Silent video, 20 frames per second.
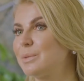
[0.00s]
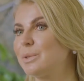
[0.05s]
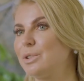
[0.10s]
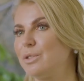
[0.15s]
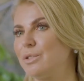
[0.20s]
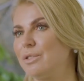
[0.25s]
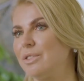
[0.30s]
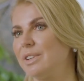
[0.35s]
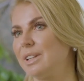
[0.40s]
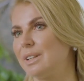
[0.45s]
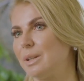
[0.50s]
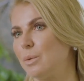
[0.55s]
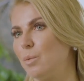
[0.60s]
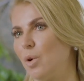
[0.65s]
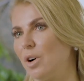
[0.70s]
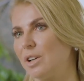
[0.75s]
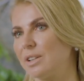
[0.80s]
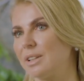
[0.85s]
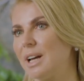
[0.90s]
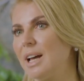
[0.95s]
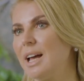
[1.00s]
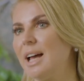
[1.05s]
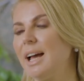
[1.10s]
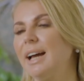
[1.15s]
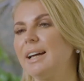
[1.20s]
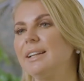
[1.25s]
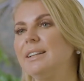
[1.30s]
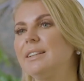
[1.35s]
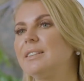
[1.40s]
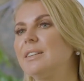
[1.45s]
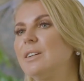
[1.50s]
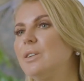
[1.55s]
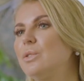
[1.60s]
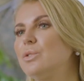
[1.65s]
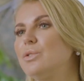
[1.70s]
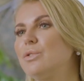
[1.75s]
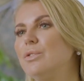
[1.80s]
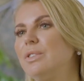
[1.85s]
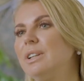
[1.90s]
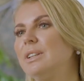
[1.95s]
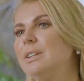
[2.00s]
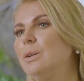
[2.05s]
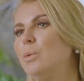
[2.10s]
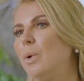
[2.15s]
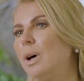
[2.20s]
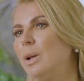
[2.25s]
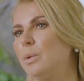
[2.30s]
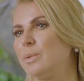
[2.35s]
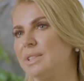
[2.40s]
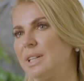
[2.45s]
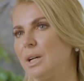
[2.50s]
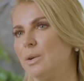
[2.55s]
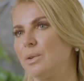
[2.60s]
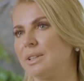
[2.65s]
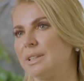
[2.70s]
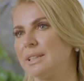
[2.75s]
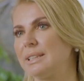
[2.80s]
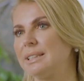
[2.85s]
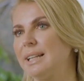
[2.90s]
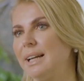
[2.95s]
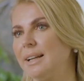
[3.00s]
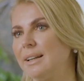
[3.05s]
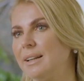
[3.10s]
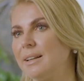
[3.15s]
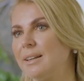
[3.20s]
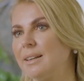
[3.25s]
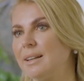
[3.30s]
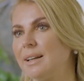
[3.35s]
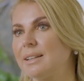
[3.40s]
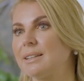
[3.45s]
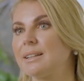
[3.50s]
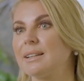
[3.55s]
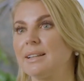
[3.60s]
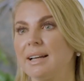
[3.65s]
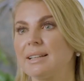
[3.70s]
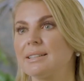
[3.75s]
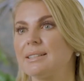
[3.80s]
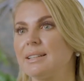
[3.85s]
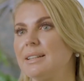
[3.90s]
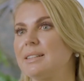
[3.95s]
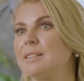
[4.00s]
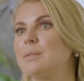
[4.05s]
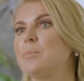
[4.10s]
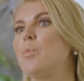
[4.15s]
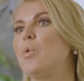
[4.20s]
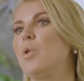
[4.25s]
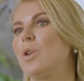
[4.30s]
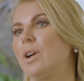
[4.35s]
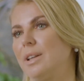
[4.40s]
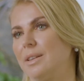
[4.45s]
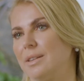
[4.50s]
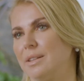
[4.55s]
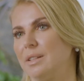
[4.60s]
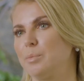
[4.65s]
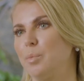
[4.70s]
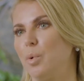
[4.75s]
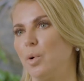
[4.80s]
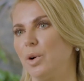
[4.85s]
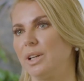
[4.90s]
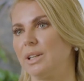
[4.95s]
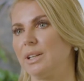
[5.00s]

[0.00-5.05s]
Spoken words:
what you really want. And it goes really well with our understanding that less is more at this point.